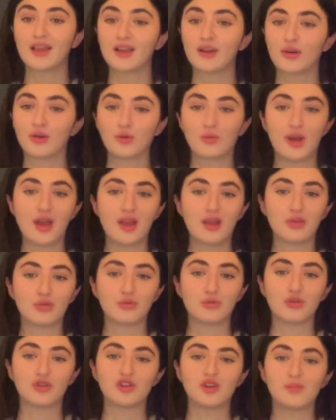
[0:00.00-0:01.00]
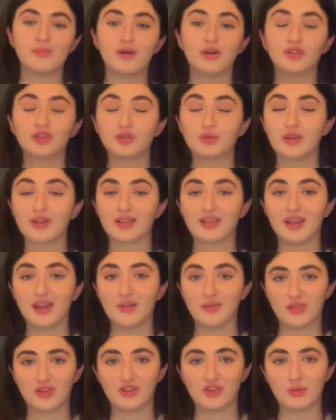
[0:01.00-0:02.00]
her way through the tumultuous
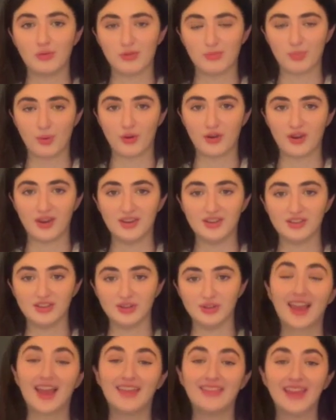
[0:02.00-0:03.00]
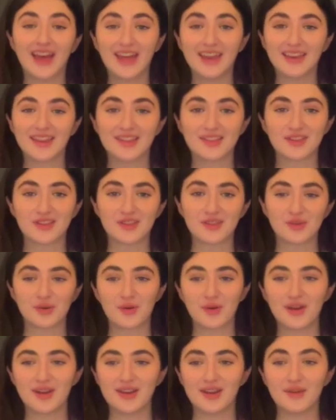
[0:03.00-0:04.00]
life that she was born into. And that is the
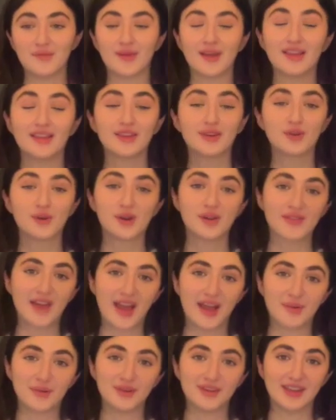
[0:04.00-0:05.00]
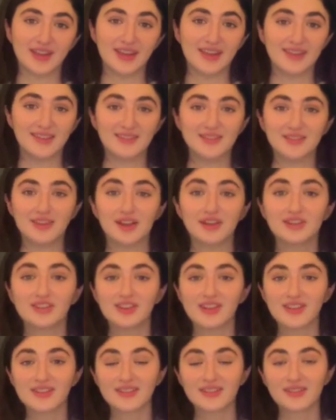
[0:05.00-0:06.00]
story of Eleanor of Aquitaine,
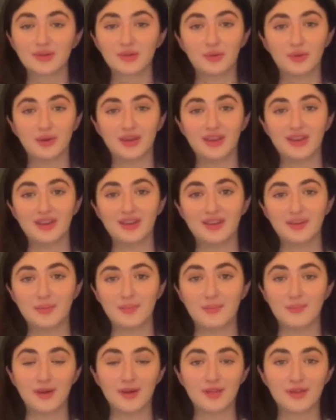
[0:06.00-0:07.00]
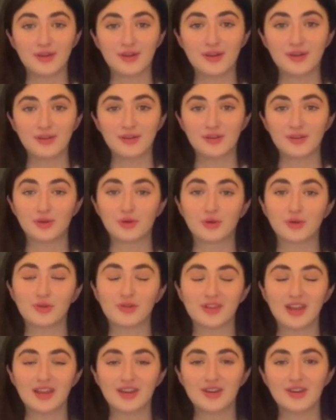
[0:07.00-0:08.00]
Duchess, Queen, Mother,
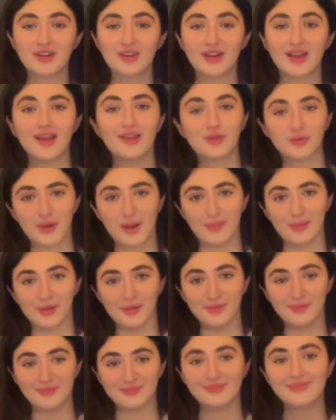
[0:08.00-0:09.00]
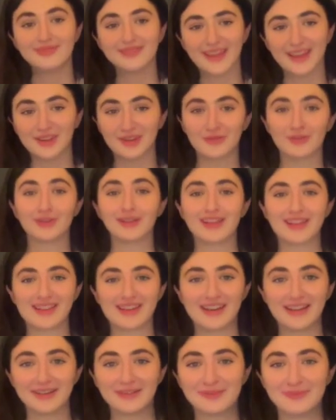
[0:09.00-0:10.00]
Crusader, and Rebel. Thank you for listening.